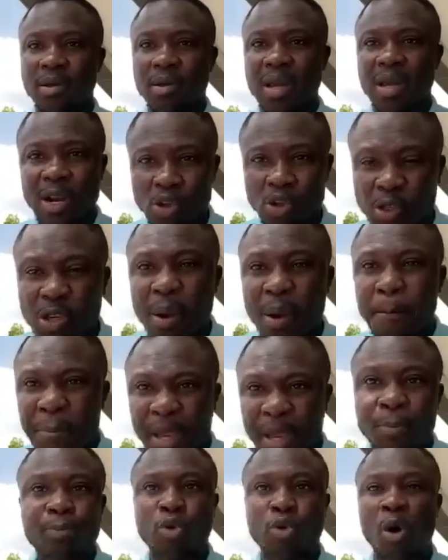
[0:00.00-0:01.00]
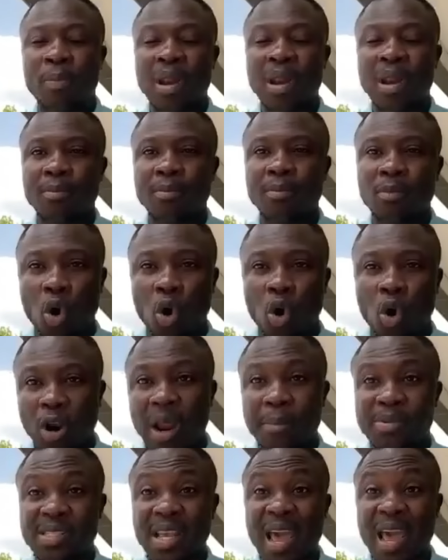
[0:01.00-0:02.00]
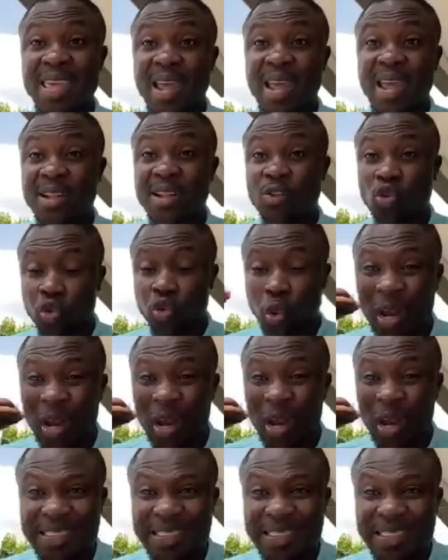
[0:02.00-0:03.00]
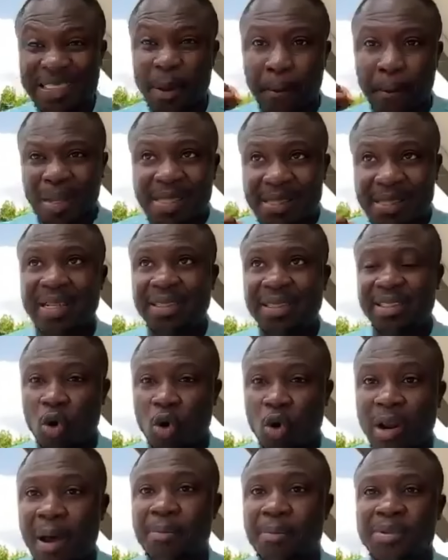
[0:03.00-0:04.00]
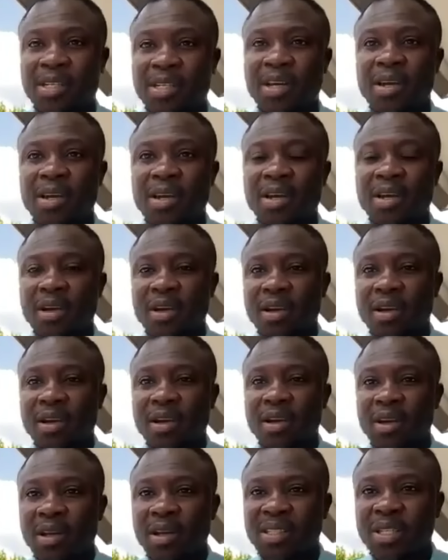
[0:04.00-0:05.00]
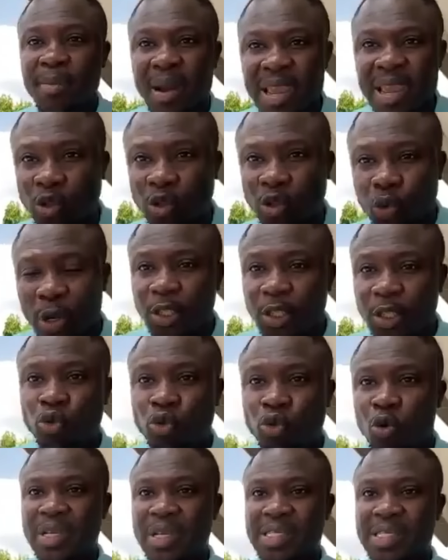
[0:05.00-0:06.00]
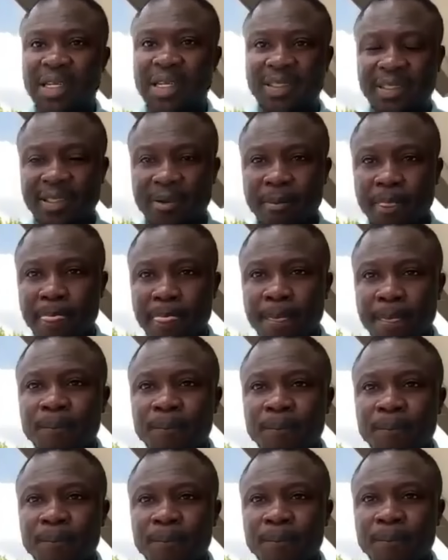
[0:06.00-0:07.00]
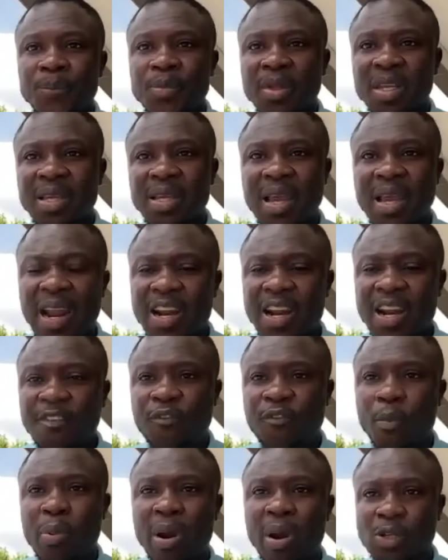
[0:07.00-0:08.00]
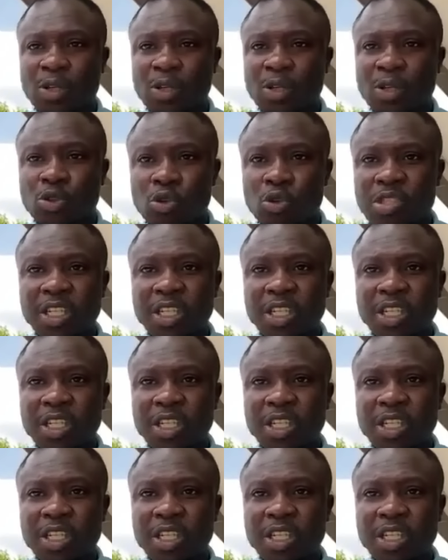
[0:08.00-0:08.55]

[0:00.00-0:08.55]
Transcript: And you see a big problem, a collapse, a 20% collapse. Timania 22%. Ghana Football Association